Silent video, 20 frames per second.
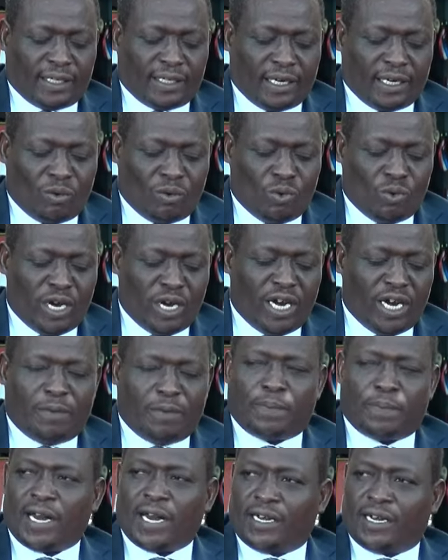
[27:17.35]
we need
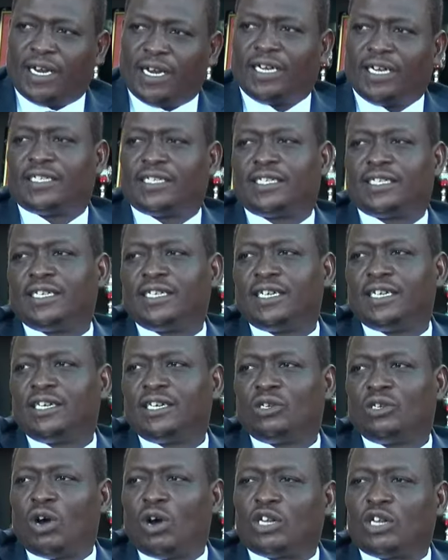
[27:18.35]
partners
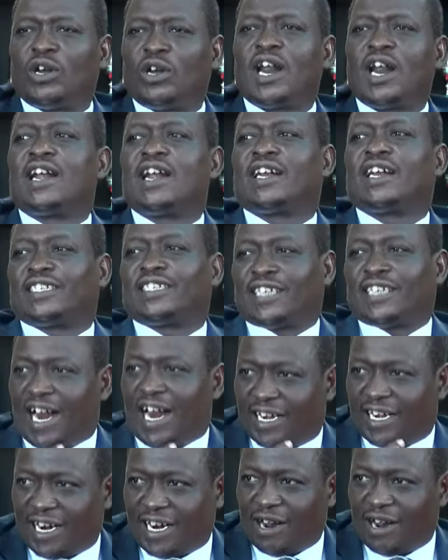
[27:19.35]
to actually
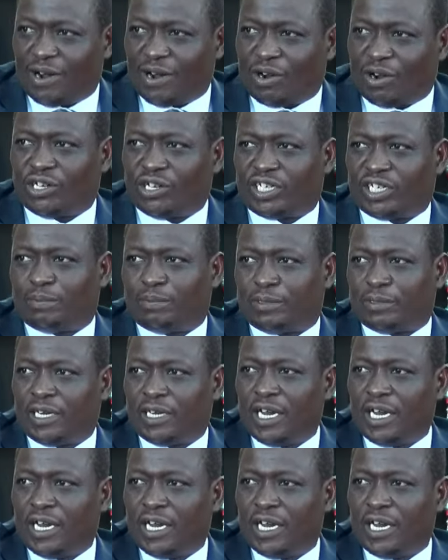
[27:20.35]
understand our concept.